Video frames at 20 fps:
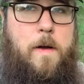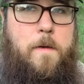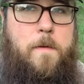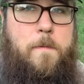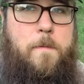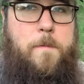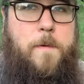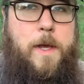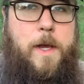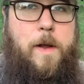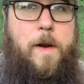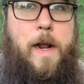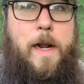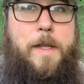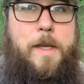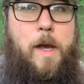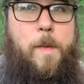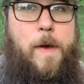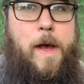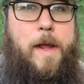Figured
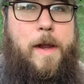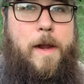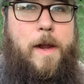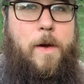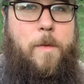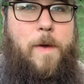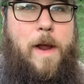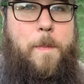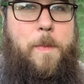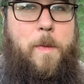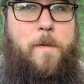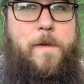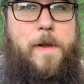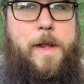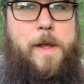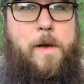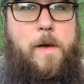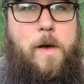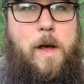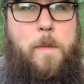I'd come out here and wrap the
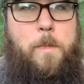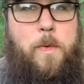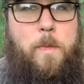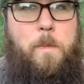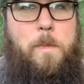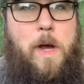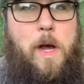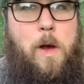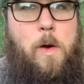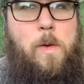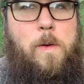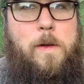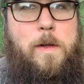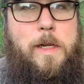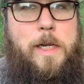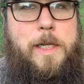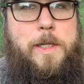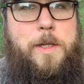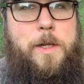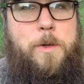video up with Bo
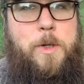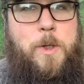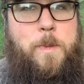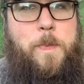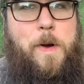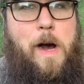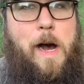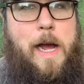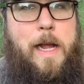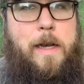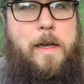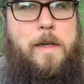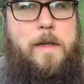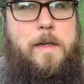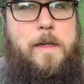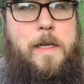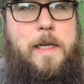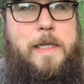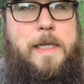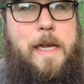in his new spot.
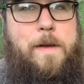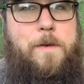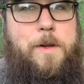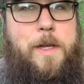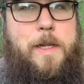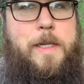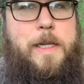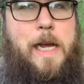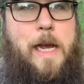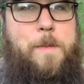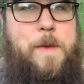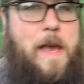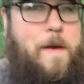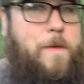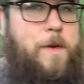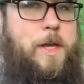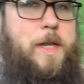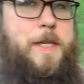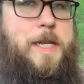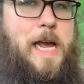He's having a good time. You
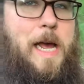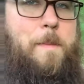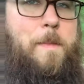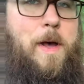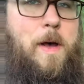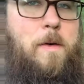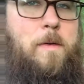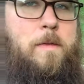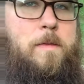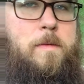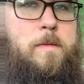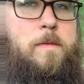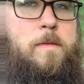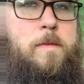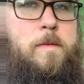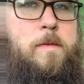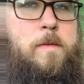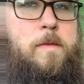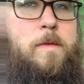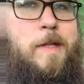having a good time, Bo?
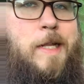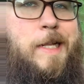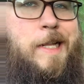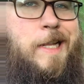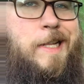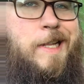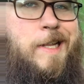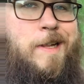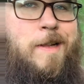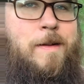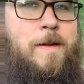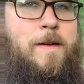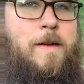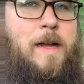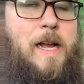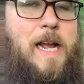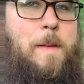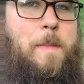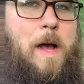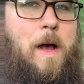
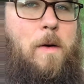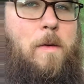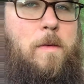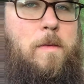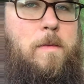Hey, Bo.